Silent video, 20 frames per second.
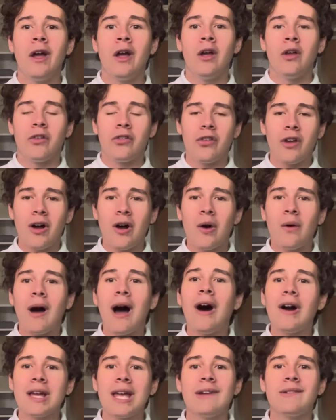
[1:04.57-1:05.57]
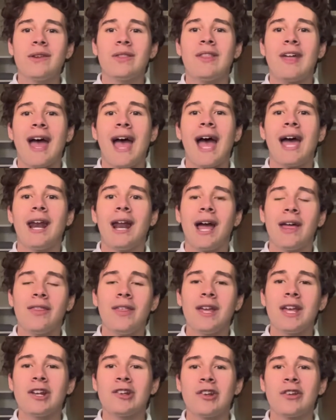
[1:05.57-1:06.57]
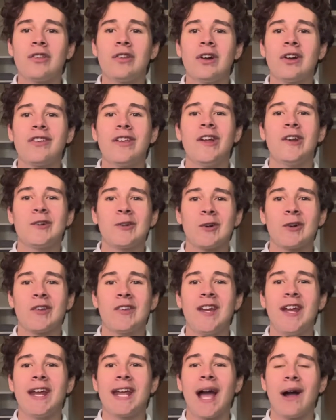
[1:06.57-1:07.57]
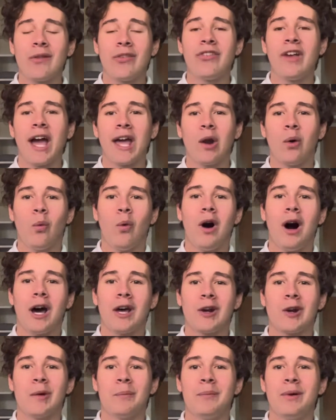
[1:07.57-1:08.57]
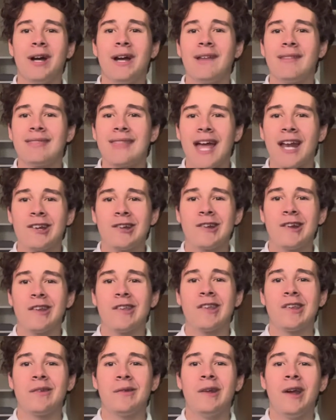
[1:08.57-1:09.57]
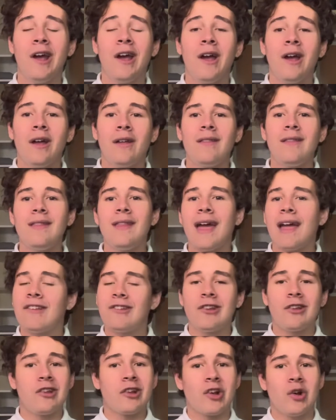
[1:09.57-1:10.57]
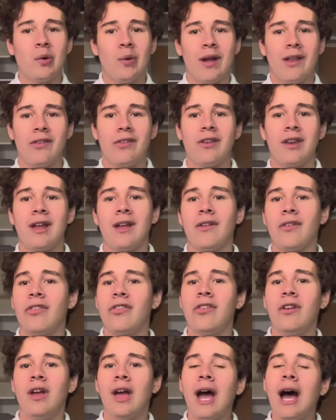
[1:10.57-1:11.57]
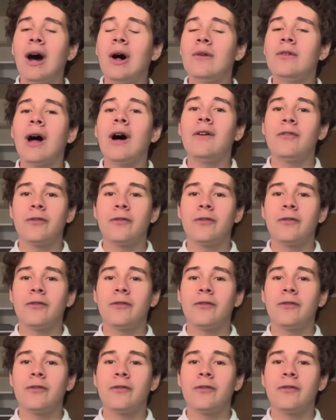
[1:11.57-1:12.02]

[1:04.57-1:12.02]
So, I'll give it that. I think it just looks interesting outside of water, but that's just a coincidence. I'll